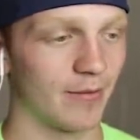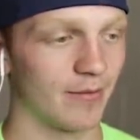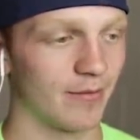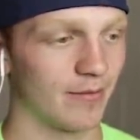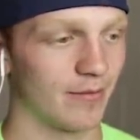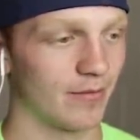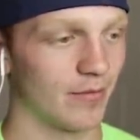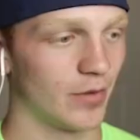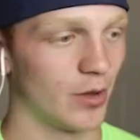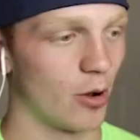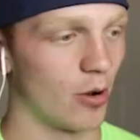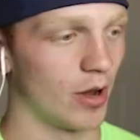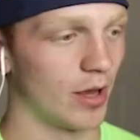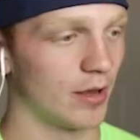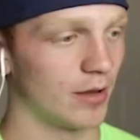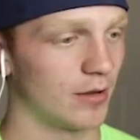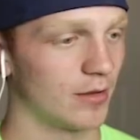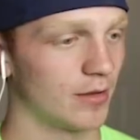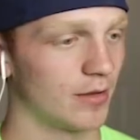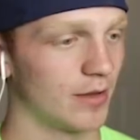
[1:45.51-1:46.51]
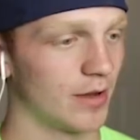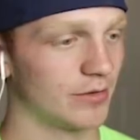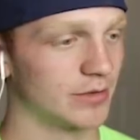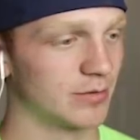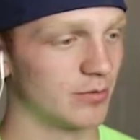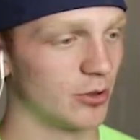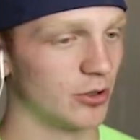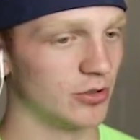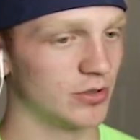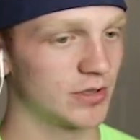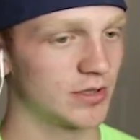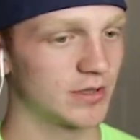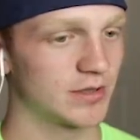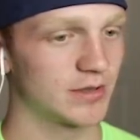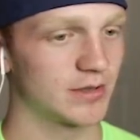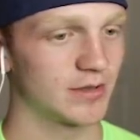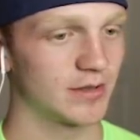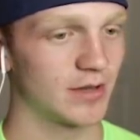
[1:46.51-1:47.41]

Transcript: him. Oh, wait. That was Moose.